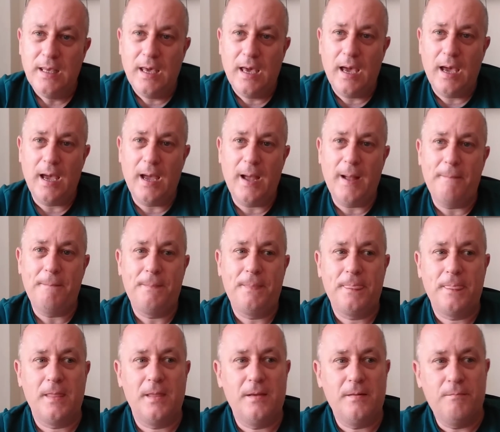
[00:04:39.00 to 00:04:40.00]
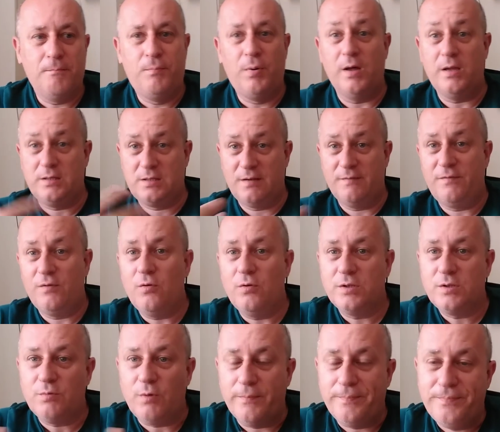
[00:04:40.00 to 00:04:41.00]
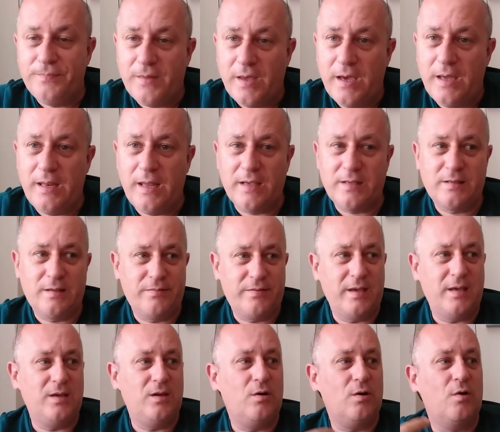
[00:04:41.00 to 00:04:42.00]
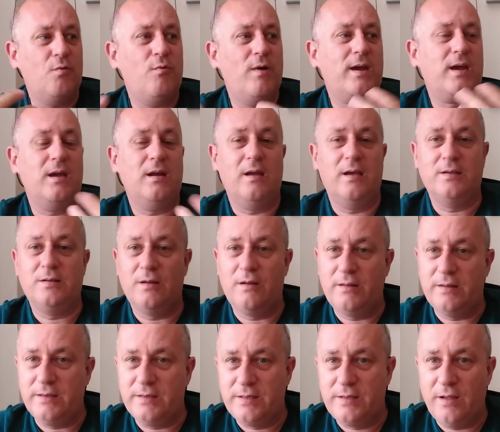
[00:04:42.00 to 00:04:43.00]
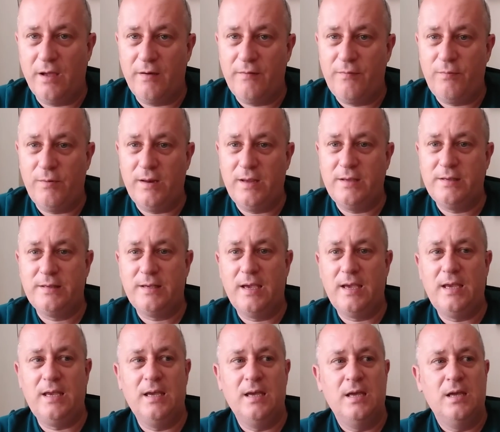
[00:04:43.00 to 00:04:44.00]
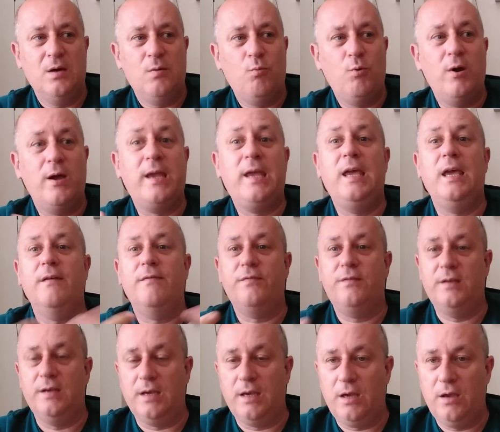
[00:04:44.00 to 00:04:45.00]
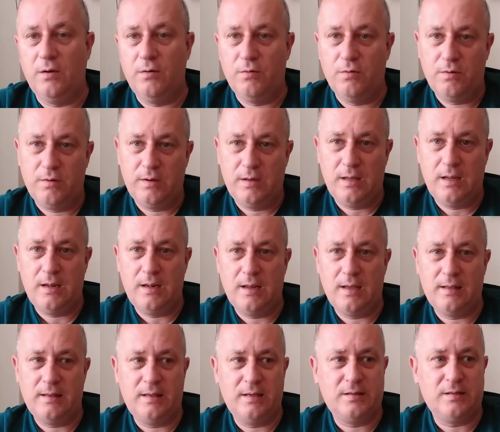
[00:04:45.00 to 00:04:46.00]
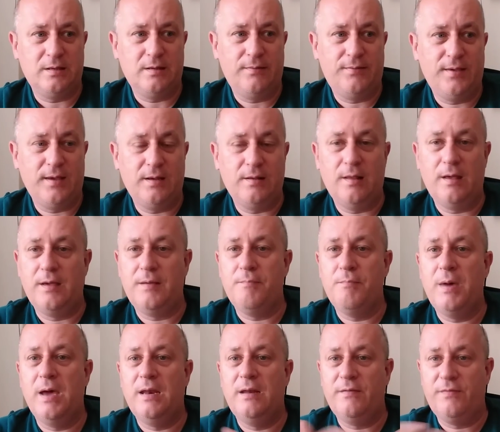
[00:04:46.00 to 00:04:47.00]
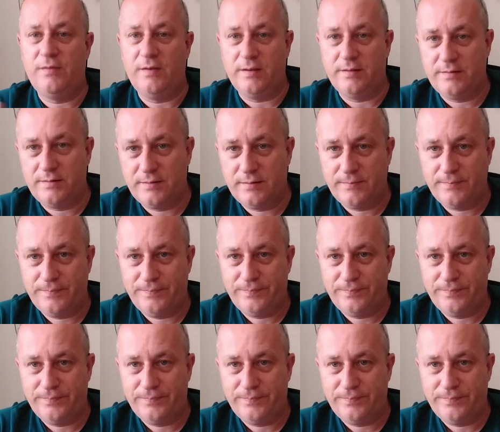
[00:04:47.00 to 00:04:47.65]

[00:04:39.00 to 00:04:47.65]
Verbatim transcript: Um, but it's a forced one. And that's the thing, you've got to recognize a lot of this stuff. When they say, we're gifting you, and that, this is the thing like benefits.